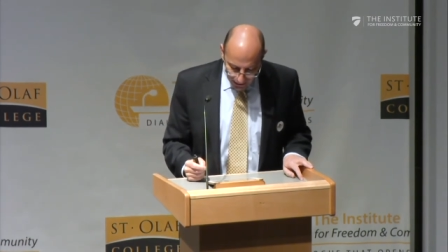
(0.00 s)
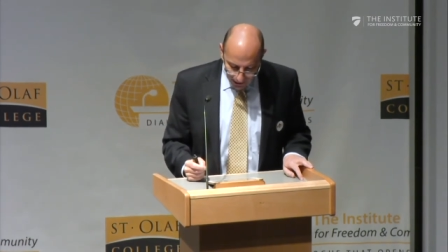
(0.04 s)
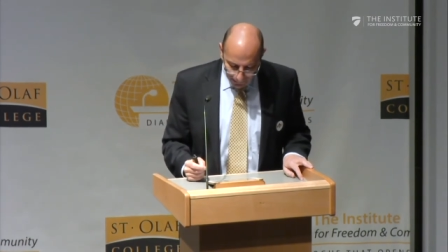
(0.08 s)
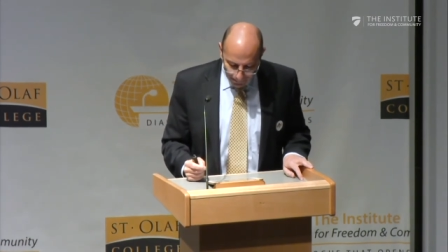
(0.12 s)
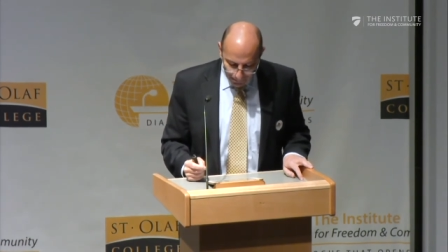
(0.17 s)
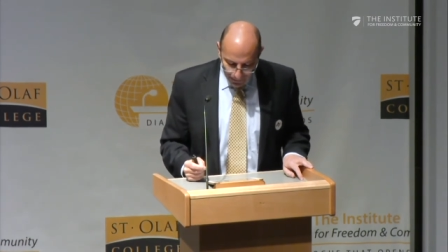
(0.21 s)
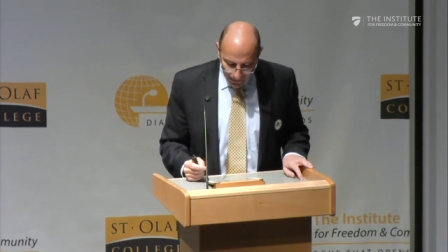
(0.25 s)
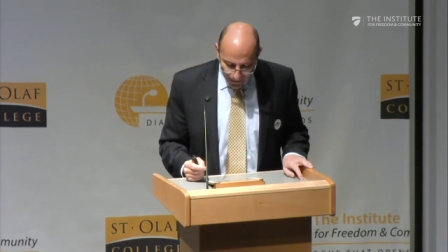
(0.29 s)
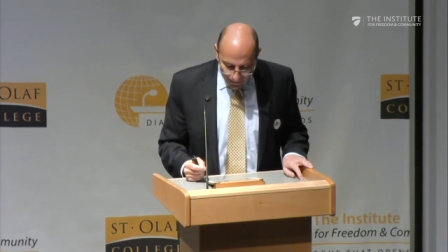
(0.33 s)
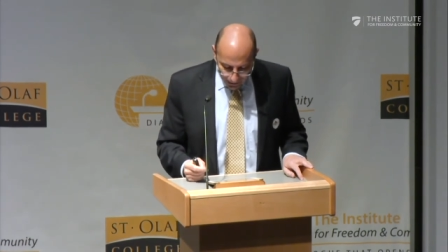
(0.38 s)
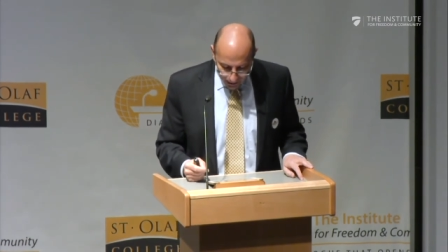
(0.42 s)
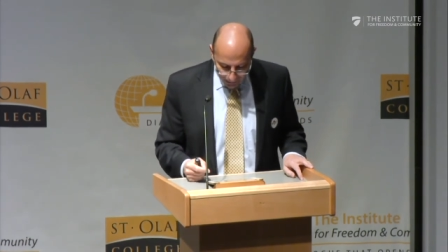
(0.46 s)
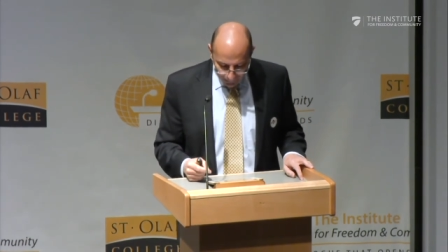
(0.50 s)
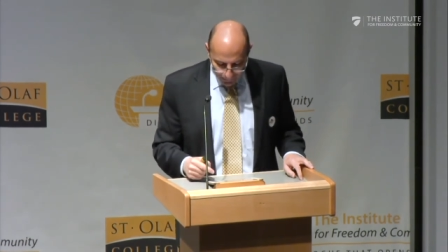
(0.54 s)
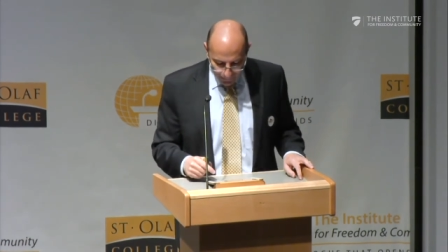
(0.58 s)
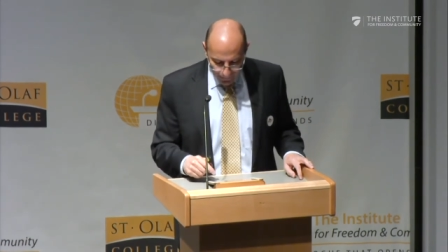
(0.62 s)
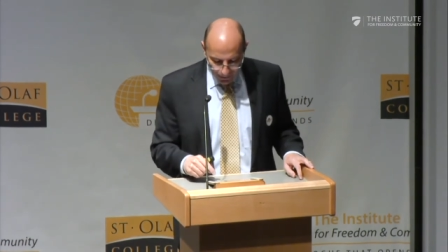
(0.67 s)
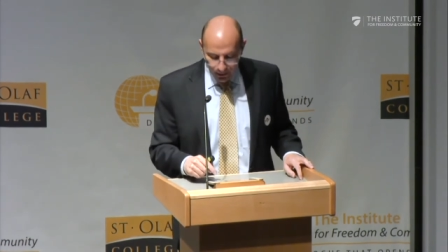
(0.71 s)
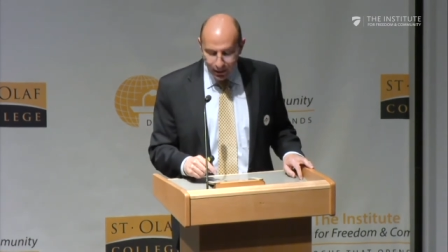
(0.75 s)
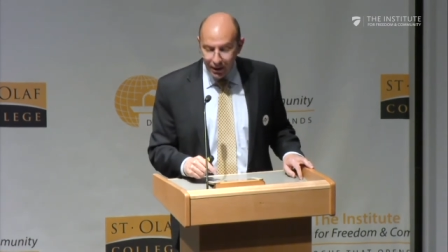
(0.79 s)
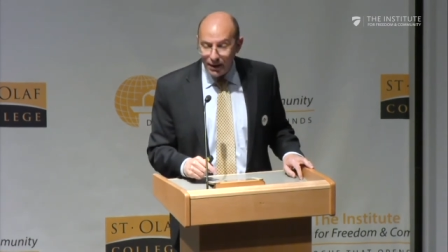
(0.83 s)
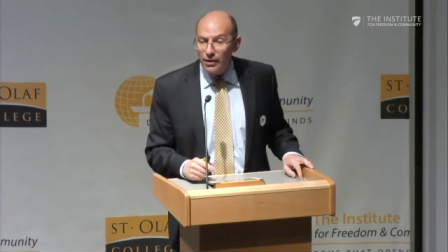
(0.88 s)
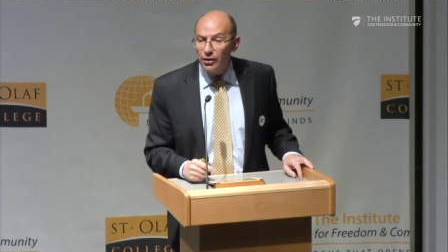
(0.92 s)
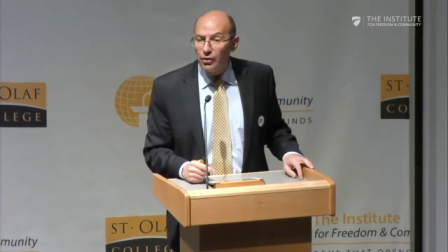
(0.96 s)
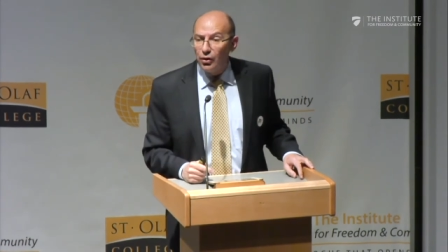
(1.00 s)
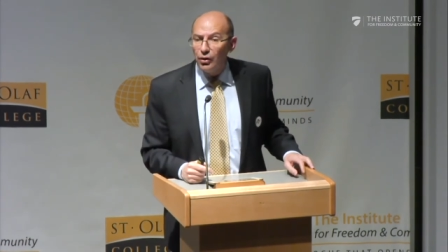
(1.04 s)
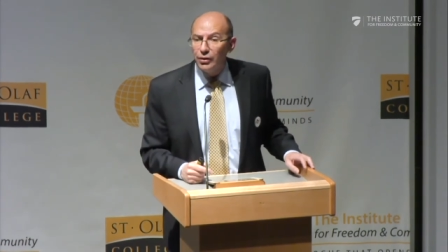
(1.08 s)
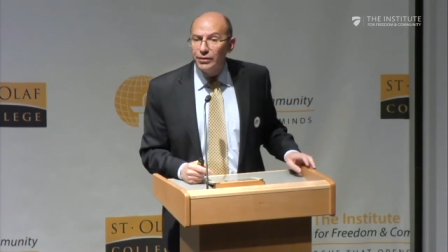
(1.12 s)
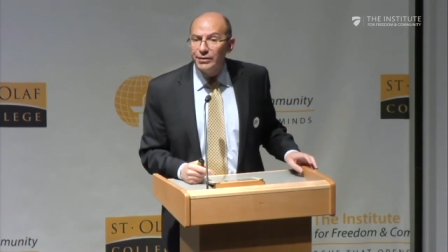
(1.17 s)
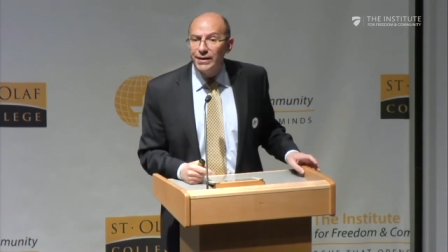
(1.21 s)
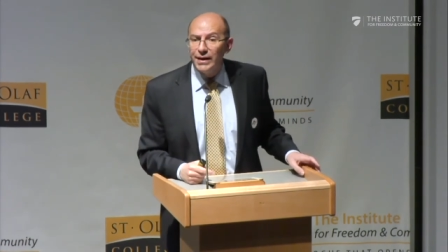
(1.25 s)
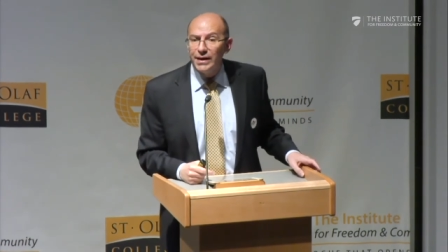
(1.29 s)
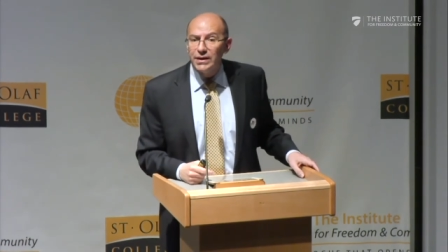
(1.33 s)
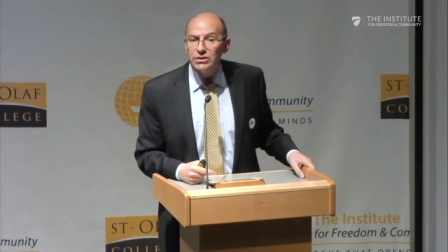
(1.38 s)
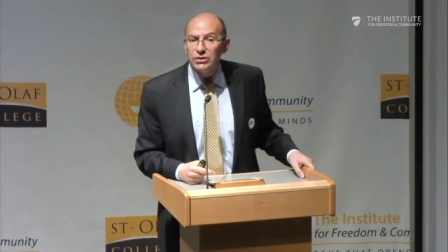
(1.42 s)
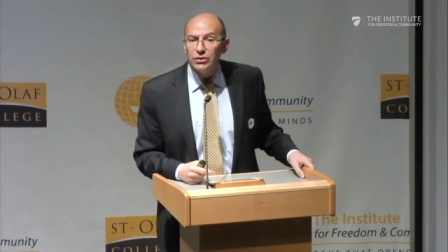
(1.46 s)
applicable in
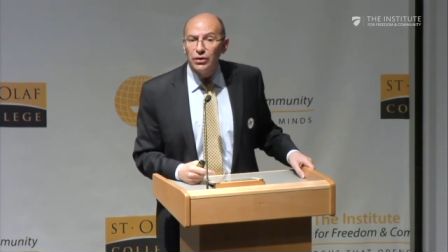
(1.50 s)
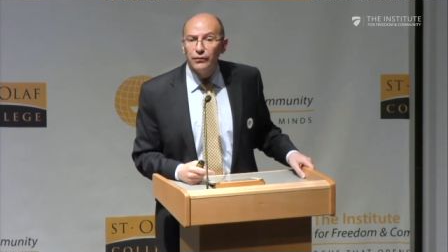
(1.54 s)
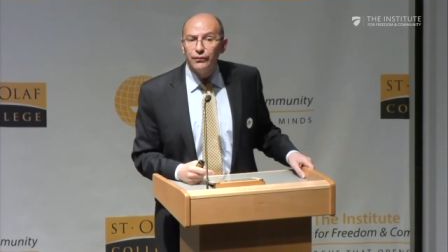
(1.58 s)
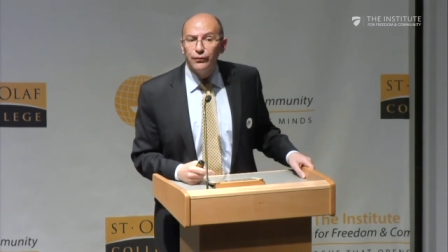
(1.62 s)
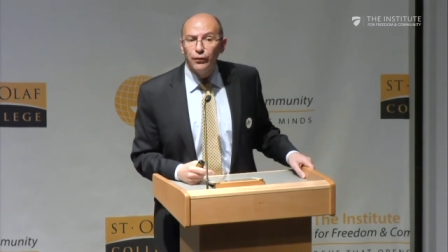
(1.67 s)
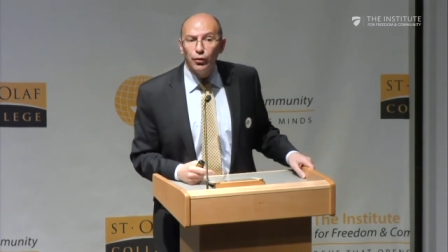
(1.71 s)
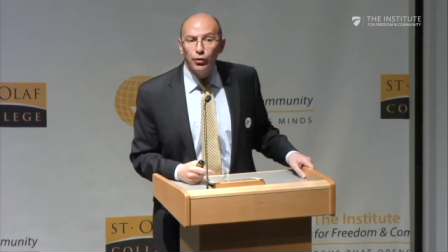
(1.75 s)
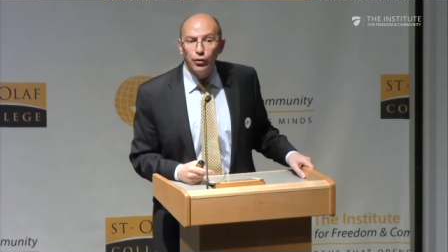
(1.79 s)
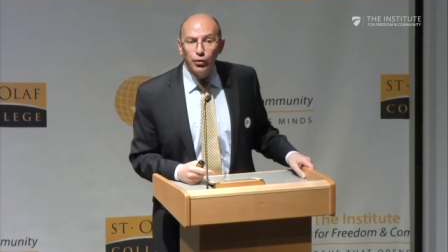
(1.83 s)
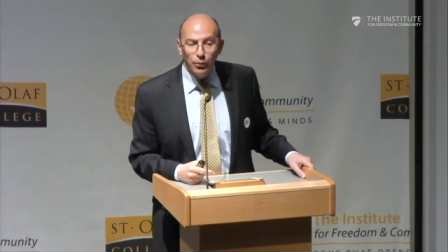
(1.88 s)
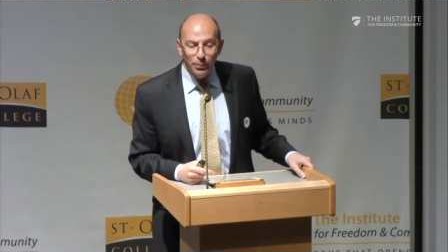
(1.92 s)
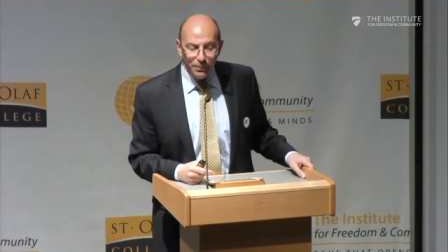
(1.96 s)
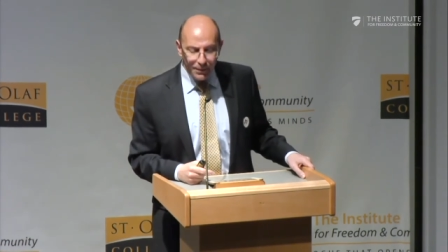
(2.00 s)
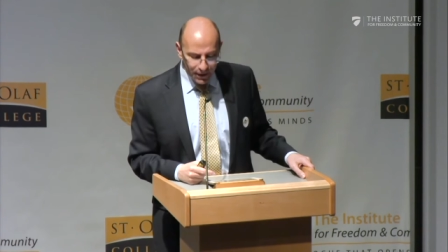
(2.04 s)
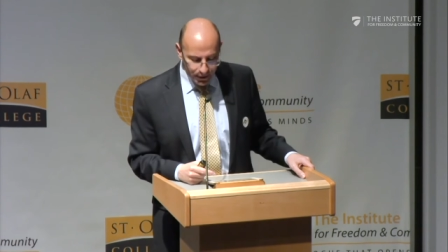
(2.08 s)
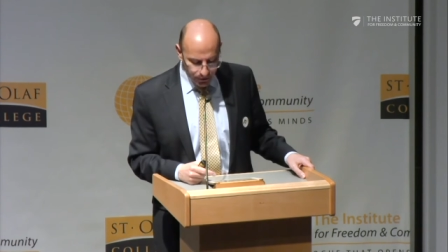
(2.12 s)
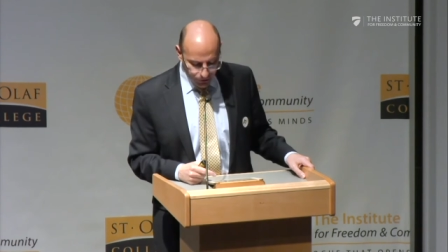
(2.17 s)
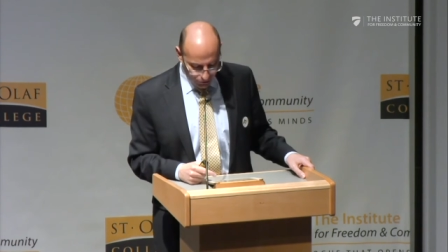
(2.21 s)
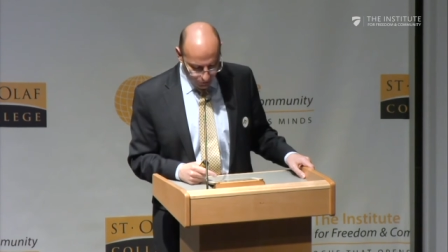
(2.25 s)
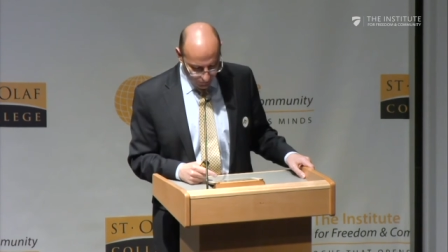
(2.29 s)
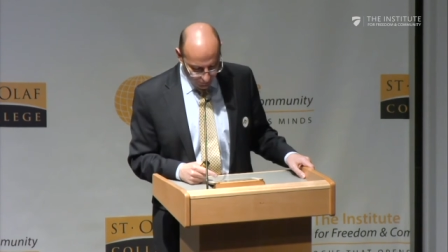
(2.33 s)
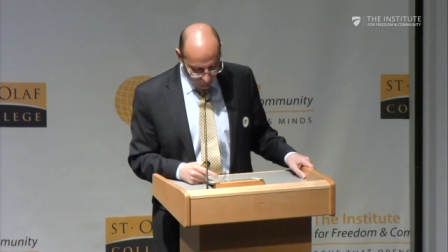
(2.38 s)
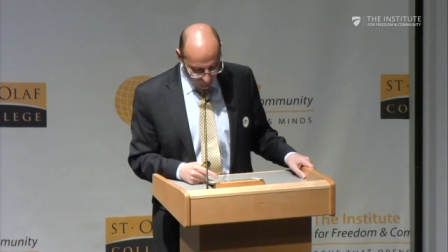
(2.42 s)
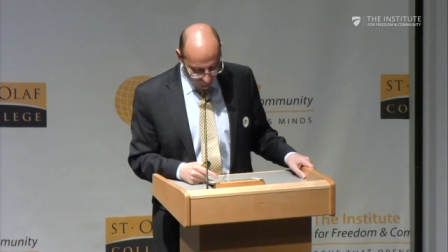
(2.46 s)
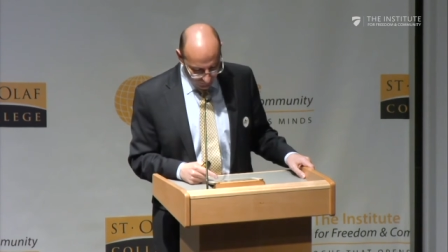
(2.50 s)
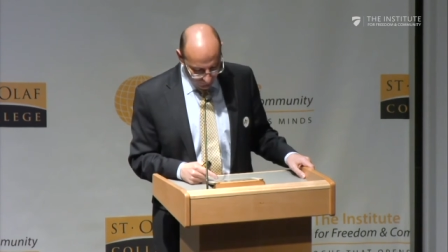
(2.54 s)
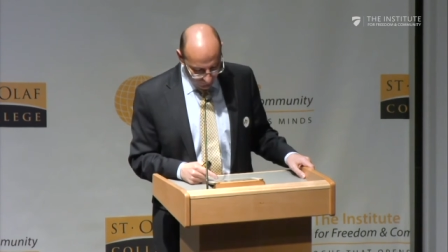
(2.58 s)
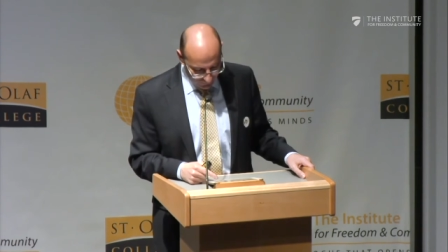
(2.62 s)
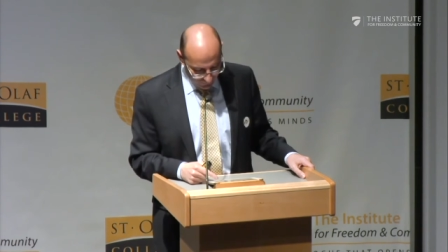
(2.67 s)
context of occupation.